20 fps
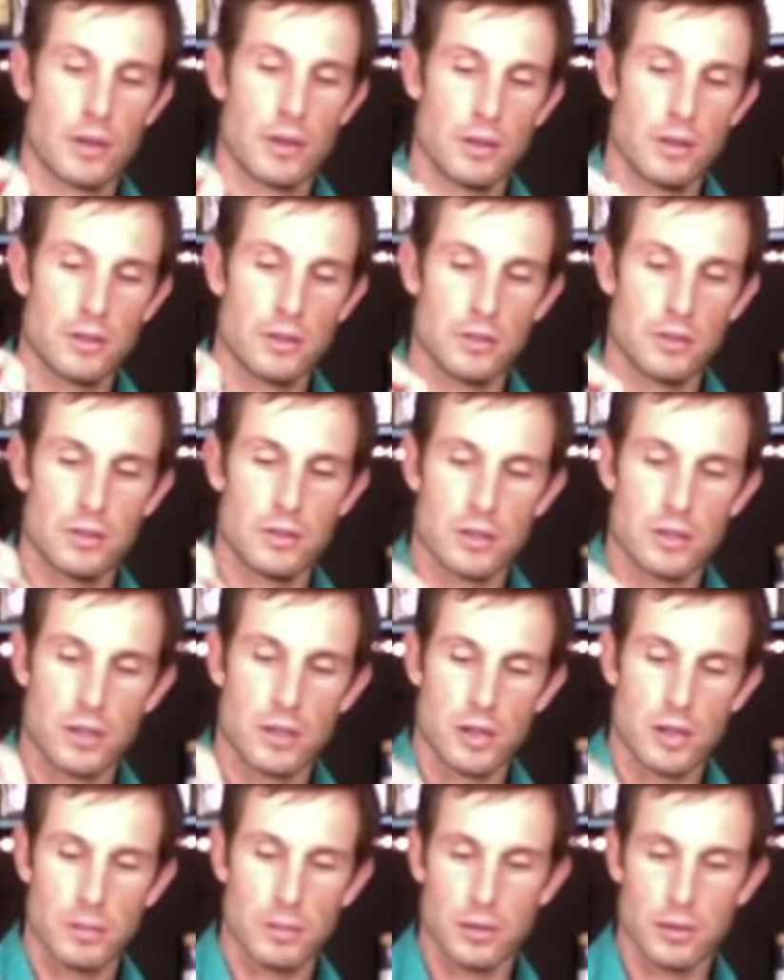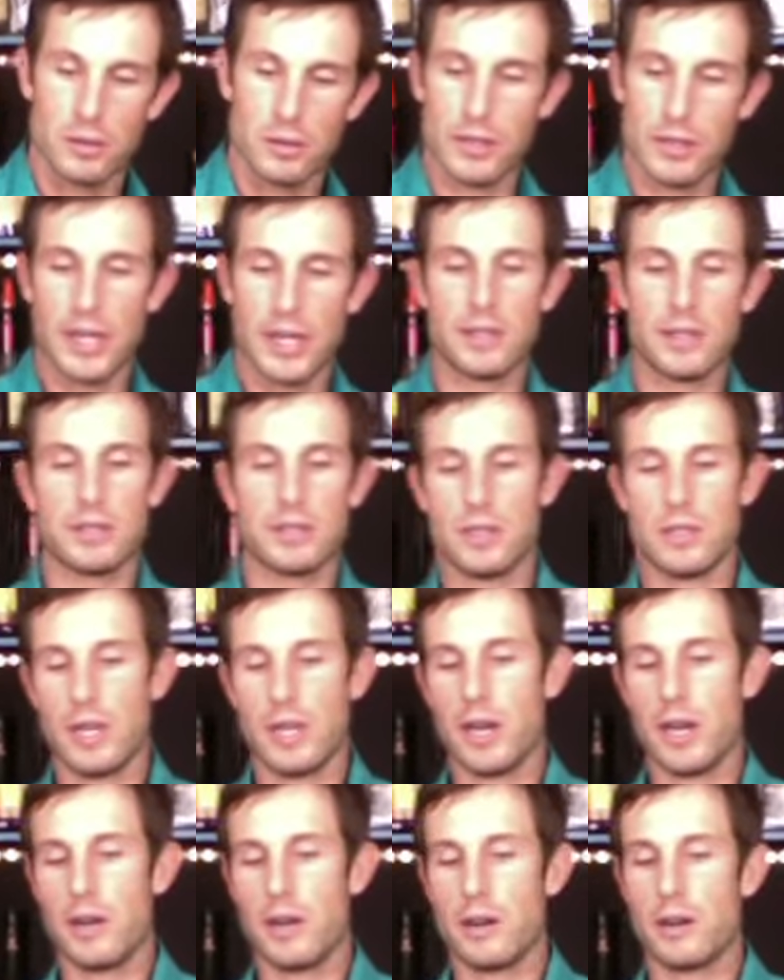So just a couple little dashes
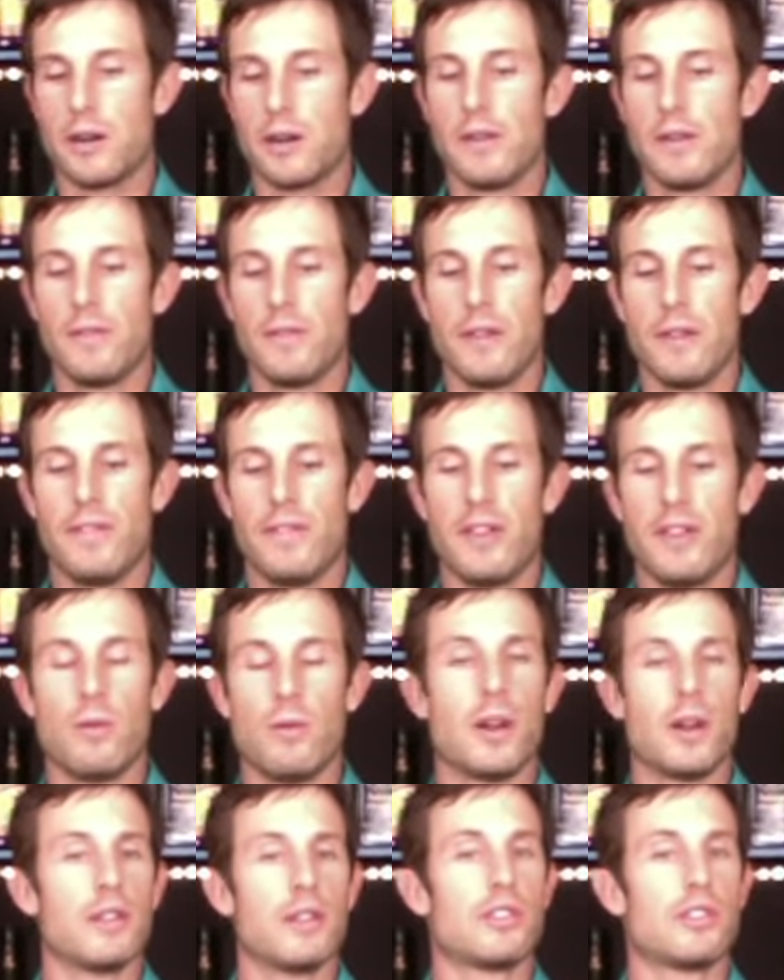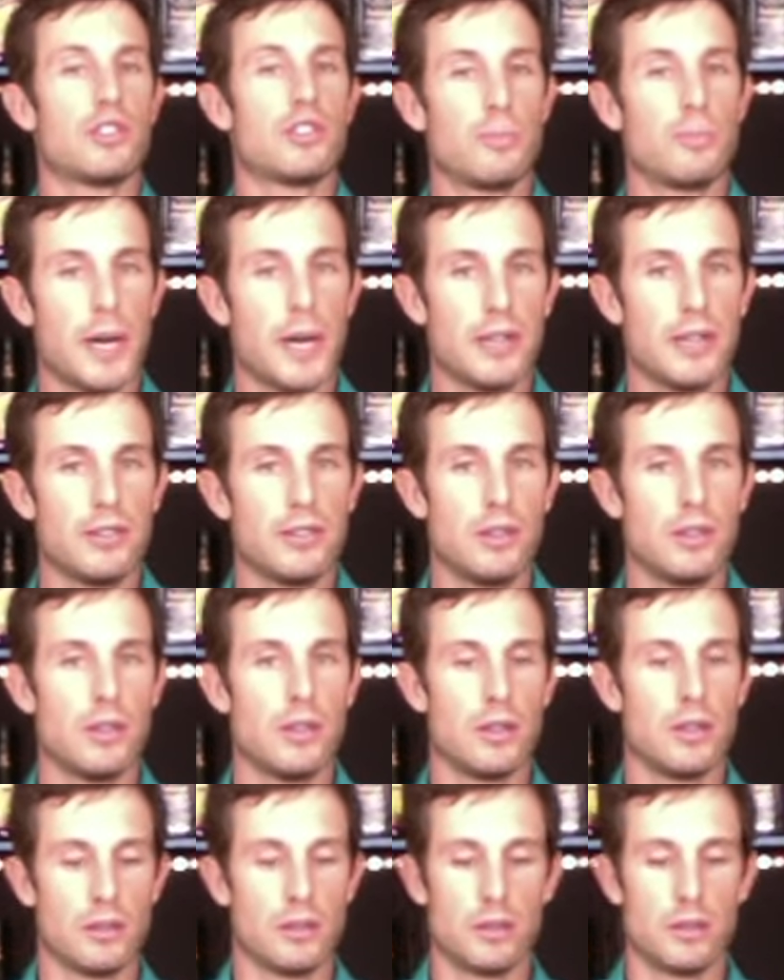there. If they want it spicy, then
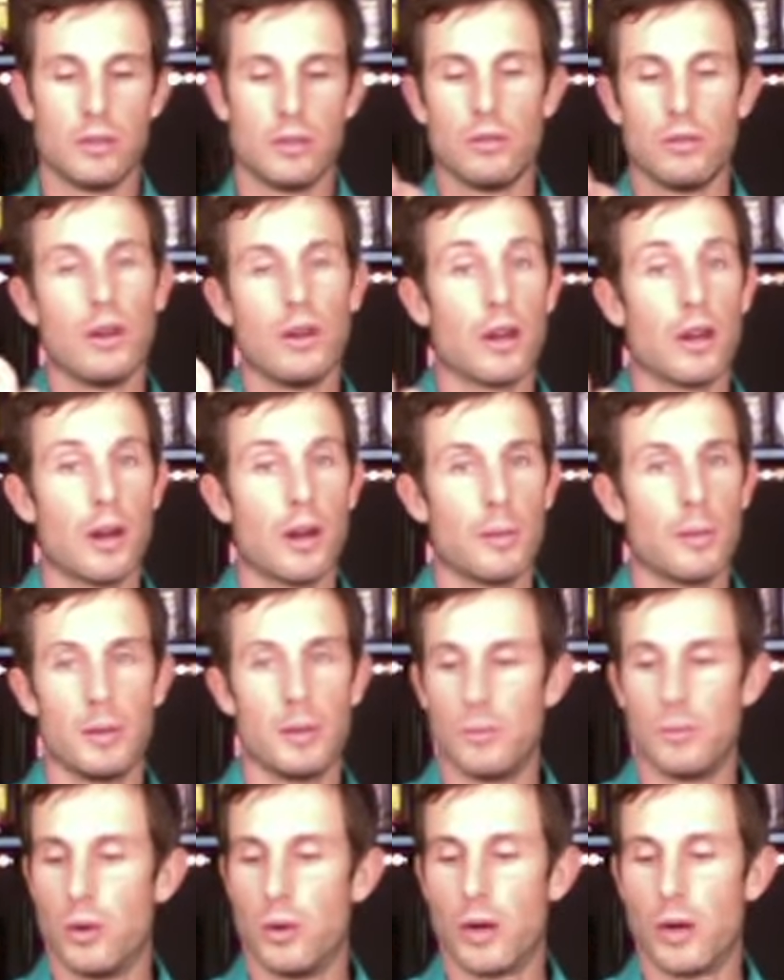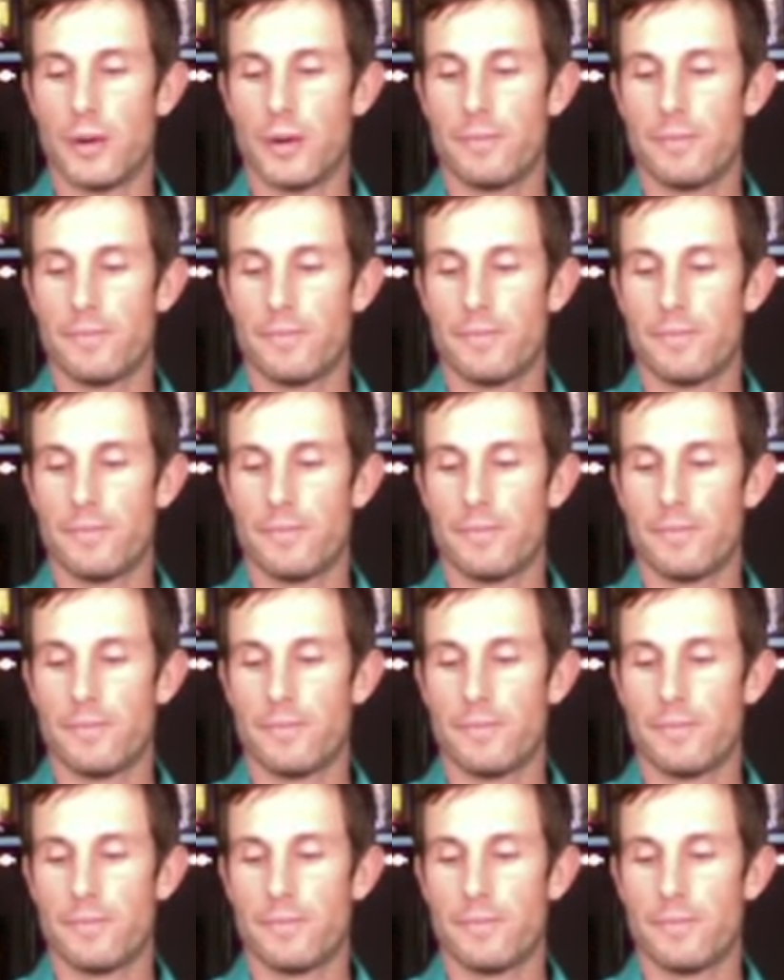you'll do a couple of more.